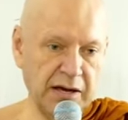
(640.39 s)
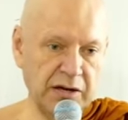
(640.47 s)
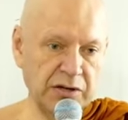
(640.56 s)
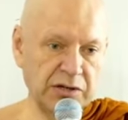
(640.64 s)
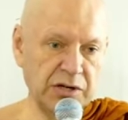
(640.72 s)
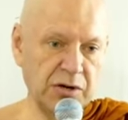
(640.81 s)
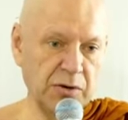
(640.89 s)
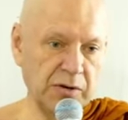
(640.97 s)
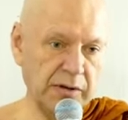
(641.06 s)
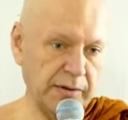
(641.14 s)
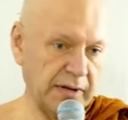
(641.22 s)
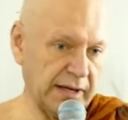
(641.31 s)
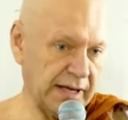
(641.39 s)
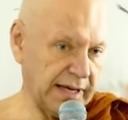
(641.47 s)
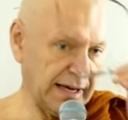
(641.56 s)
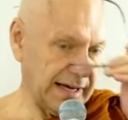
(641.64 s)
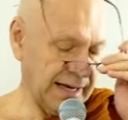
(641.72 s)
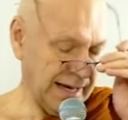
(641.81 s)
So
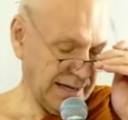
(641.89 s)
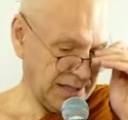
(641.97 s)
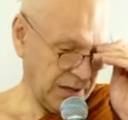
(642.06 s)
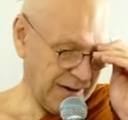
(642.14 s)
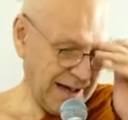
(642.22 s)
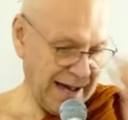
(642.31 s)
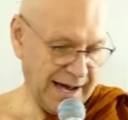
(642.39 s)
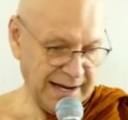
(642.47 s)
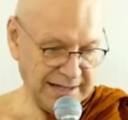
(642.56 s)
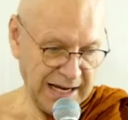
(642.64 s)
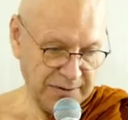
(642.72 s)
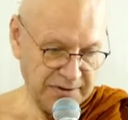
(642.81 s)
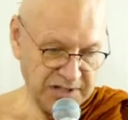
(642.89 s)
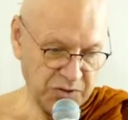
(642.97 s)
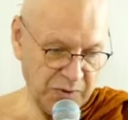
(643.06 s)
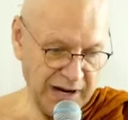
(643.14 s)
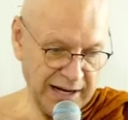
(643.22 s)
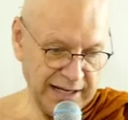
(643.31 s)
as I was
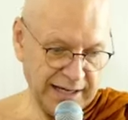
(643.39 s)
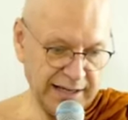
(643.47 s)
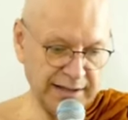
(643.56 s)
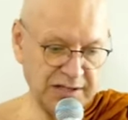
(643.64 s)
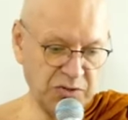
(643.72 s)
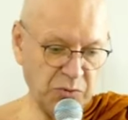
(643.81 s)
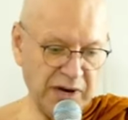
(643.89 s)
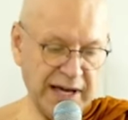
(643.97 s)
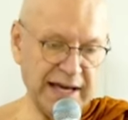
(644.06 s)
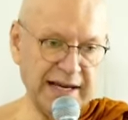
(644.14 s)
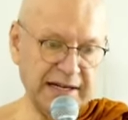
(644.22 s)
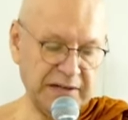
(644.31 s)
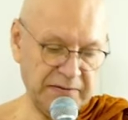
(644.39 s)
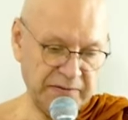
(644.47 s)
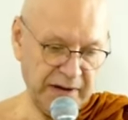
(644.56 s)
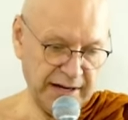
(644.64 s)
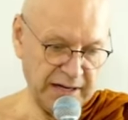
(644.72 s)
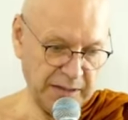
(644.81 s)
dwelling in this way,
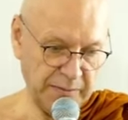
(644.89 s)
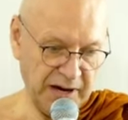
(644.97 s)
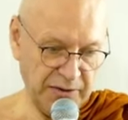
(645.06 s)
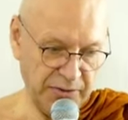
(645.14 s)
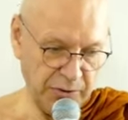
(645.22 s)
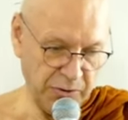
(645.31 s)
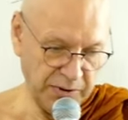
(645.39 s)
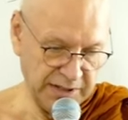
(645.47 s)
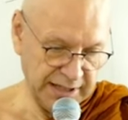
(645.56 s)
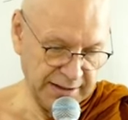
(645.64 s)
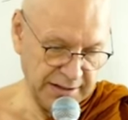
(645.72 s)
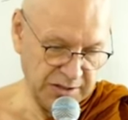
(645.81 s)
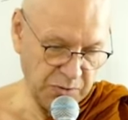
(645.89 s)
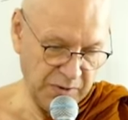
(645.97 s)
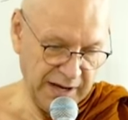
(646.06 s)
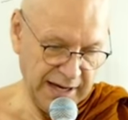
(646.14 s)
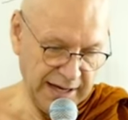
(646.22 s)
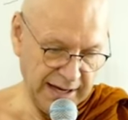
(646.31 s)
dividing my thoughts in this
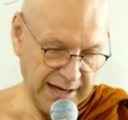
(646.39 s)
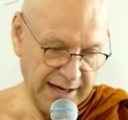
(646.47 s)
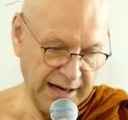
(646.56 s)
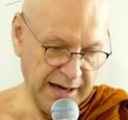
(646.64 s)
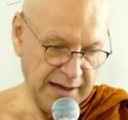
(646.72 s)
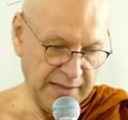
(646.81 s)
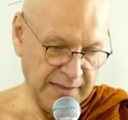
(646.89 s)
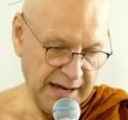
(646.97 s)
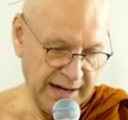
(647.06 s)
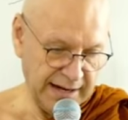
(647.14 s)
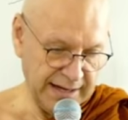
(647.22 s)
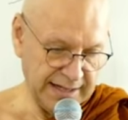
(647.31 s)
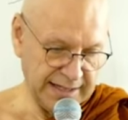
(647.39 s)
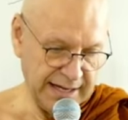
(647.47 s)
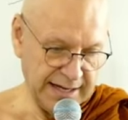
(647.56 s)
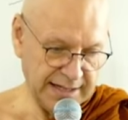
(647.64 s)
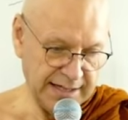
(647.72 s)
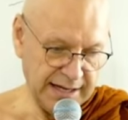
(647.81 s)
way, then he
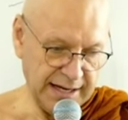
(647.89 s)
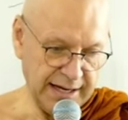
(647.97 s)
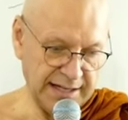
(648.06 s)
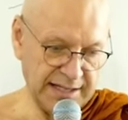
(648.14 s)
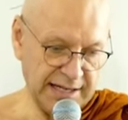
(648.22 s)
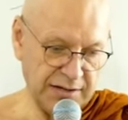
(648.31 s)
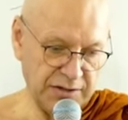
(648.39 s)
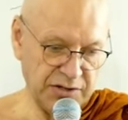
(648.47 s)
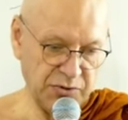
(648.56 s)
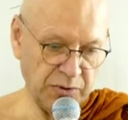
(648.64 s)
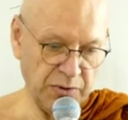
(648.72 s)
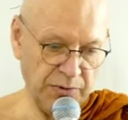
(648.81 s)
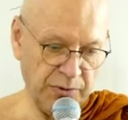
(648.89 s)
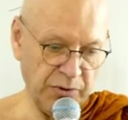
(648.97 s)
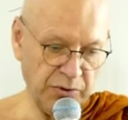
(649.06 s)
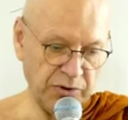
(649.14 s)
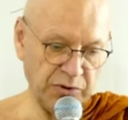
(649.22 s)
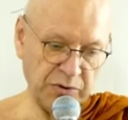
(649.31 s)
says, a sensual
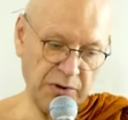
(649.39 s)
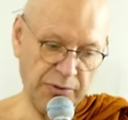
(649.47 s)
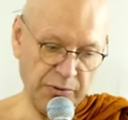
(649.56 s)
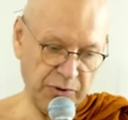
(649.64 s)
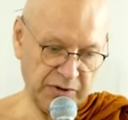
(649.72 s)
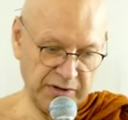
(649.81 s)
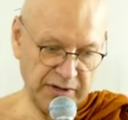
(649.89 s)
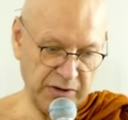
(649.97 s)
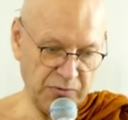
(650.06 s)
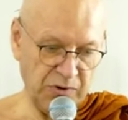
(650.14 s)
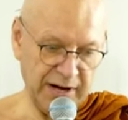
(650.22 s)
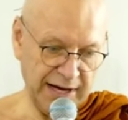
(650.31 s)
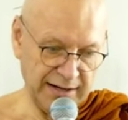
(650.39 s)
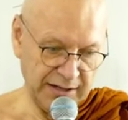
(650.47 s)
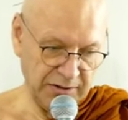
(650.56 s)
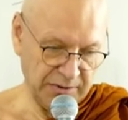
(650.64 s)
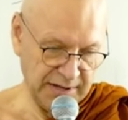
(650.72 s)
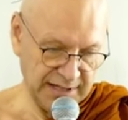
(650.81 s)
thought, or thought relating
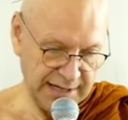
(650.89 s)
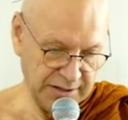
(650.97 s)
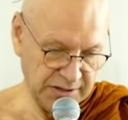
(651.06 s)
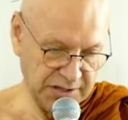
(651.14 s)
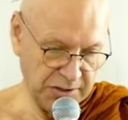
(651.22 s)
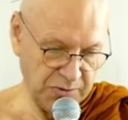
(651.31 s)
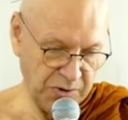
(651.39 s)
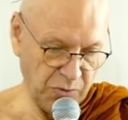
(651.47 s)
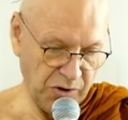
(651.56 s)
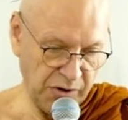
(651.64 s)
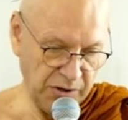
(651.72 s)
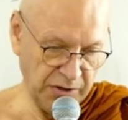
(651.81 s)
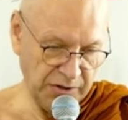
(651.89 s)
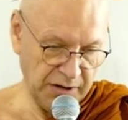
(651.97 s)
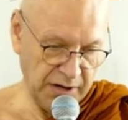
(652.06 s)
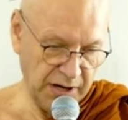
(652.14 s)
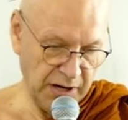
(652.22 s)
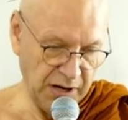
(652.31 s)
to the sensory
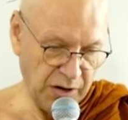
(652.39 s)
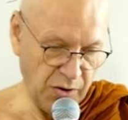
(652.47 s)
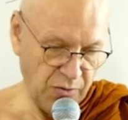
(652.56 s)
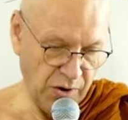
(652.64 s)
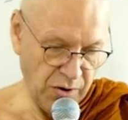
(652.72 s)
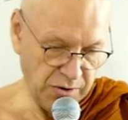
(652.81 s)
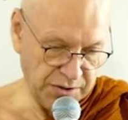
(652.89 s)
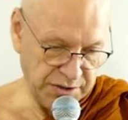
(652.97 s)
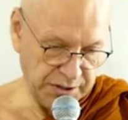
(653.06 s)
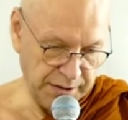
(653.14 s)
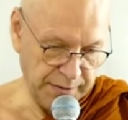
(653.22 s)
world, arose.